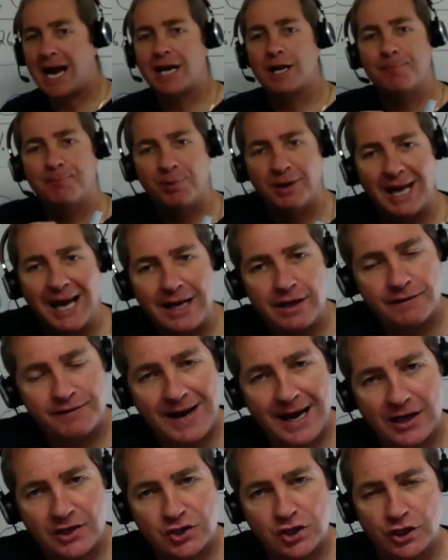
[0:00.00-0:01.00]
and a plan of
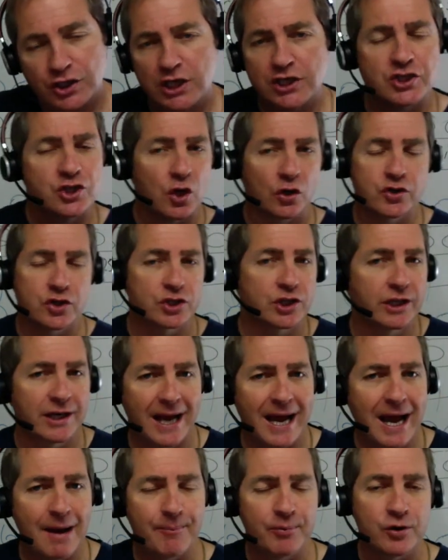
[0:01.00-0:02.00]
action. It's not just going
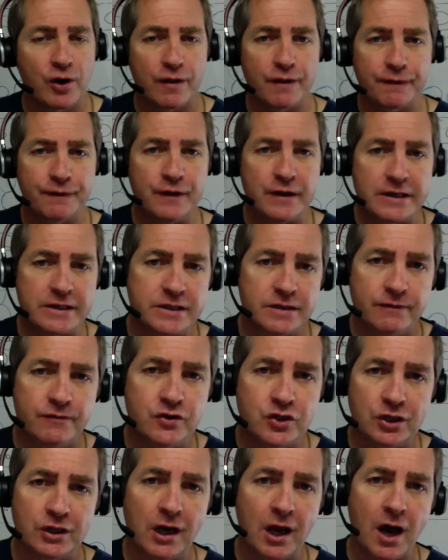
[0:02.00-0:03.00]
to happen on the 1st of
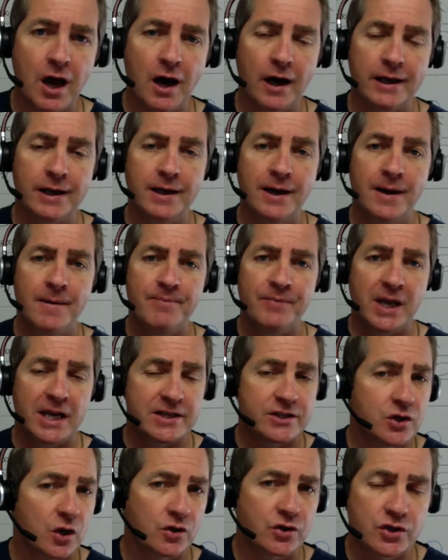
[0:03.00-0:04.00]
July.
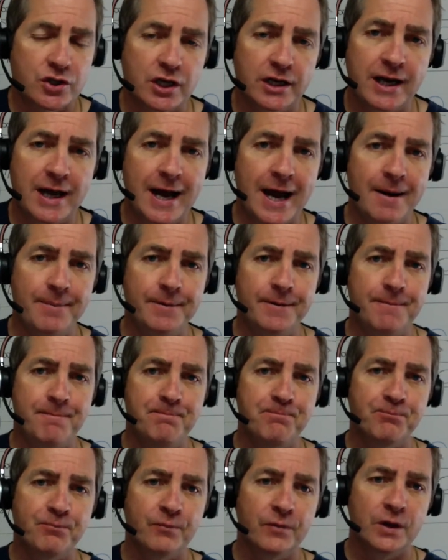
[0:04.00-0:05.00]
It's not just going to happen.
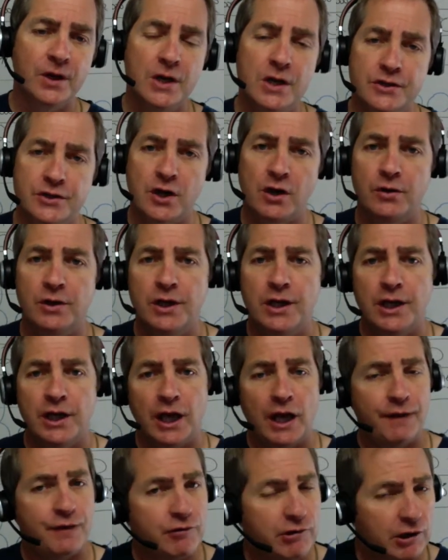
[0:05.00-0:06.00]
So
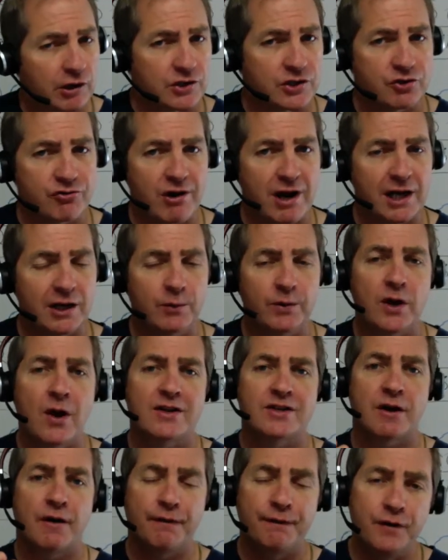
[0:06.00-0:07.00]
if you're in Australia, we
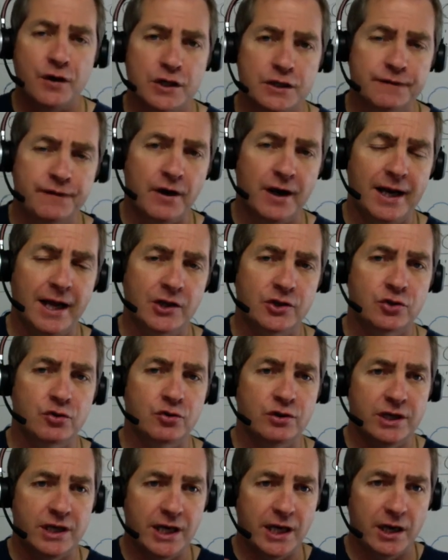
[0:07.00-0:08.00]
know it's our first
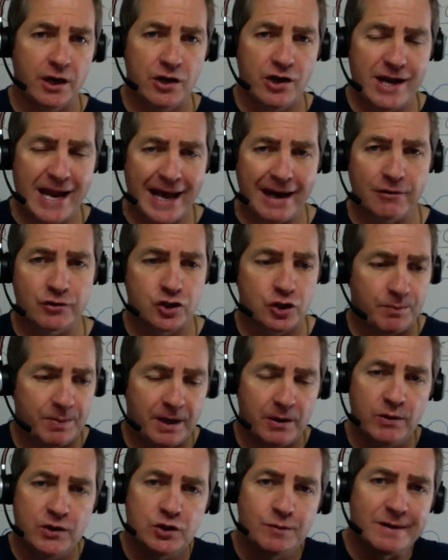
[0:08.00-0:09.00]
financial year. Now we should
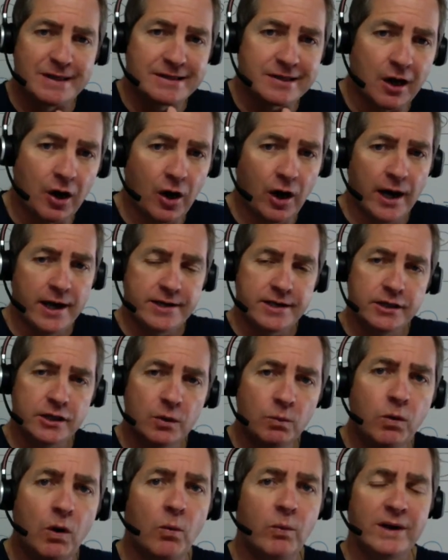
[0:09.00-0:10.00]
be tidying
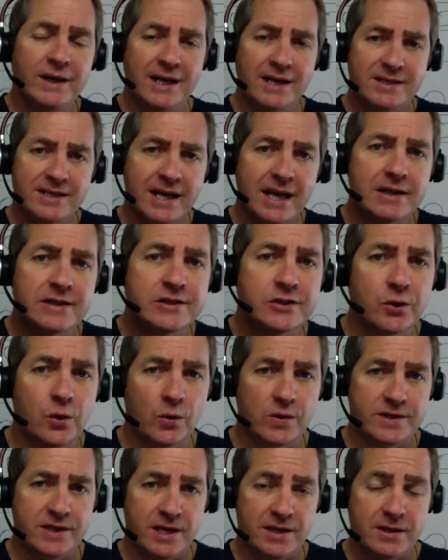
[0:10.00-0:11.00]
up what we need to get
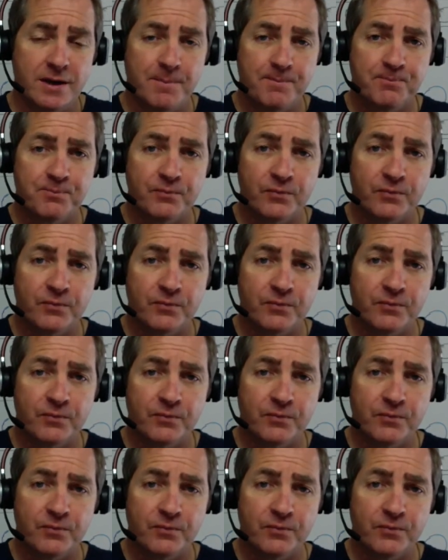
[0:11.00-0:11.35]
sorted.